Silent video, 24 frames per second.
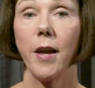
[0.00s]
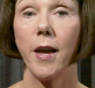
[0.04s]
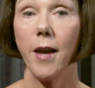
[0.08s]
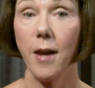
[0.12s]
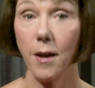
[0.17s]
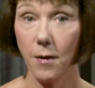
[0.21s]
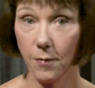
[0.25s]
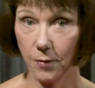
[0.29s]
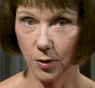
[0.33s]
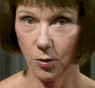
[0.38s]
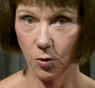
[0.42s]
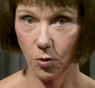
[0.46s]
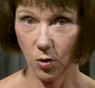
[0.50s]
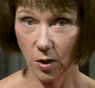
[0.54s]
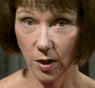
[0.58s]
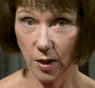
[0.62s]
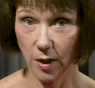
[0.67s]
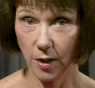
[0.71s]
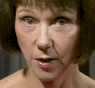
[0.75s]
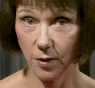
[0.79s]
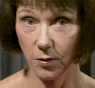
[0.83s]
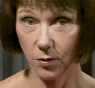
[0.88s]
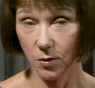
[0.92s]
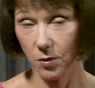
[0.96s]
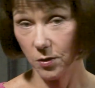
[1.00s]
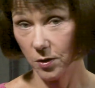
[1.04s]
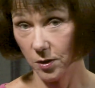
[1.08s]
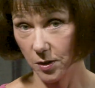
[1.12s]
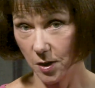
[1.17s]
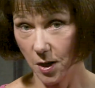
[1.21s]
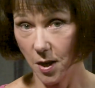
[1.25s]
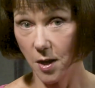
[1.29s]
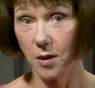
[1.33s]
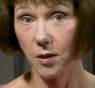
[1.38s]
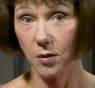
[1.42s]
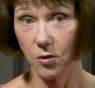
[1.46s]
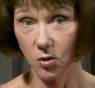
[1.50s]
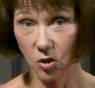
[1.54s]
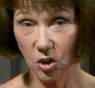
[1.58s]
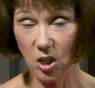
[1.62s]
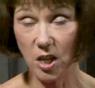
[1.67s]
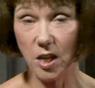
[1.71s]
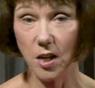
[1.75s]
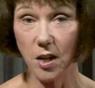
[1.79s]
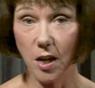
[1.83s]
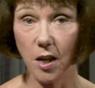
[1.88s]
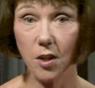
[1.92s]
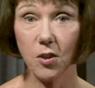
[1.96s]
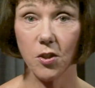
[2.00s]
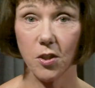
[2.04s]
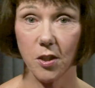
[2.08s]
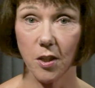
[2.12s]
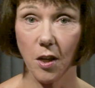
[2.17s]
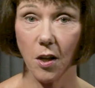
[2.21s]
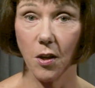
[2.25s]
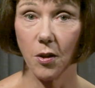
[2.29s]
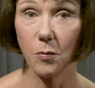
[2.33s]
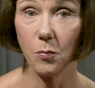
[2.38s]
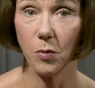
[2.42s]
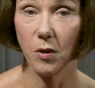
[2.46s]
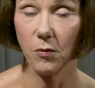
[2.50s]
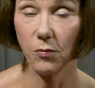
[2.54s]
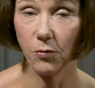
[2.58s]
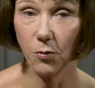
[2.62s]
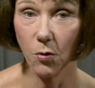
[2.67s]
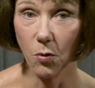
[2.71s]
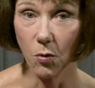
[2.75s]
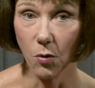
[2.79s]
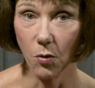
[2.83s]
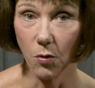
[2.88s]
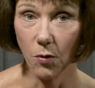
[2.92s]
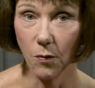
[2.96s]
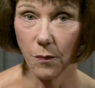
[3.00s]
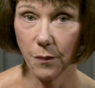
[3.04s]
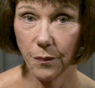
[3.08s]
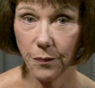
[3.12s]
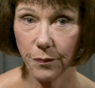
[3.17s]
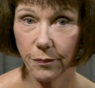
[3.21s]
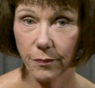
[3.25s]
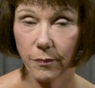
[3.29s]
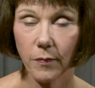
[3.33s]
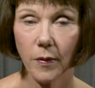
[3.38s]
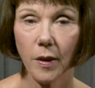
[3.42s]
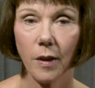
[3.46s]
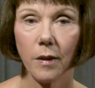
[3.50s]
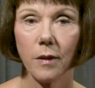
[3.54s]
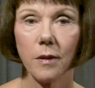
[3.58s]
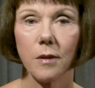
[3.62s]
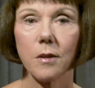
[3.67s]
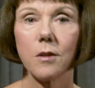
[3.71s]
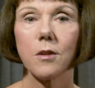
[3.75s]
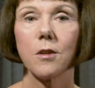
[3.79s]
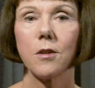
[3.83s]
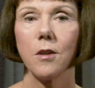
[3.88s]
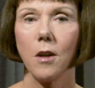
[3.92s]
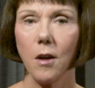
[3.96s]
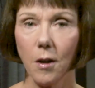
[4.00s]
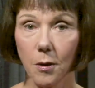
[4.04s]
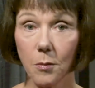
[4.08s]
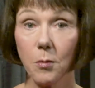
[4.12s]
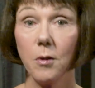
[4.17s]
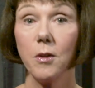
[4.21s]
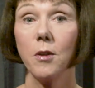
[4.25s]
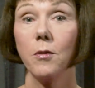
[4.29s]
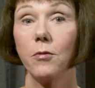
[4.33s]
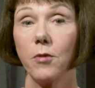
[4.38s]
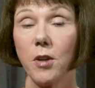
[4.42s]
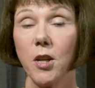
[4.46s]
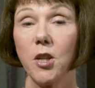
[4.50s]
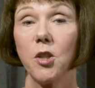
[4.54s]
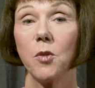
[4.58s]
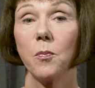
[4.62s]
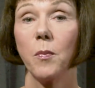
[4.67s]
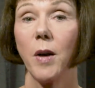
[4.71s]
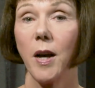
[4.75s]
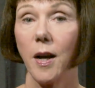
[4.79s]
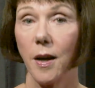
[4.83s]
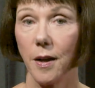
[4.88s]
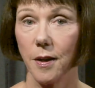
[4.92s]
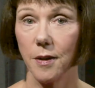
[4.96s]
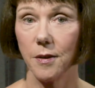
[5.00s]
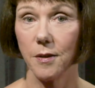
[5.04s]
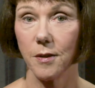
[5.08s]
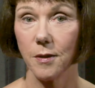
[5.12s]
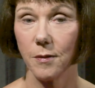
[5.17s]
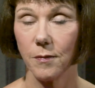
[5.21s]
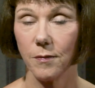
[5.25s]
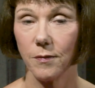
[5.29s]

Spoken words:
ever tried to say a TH sound before. Start with a fresh mind.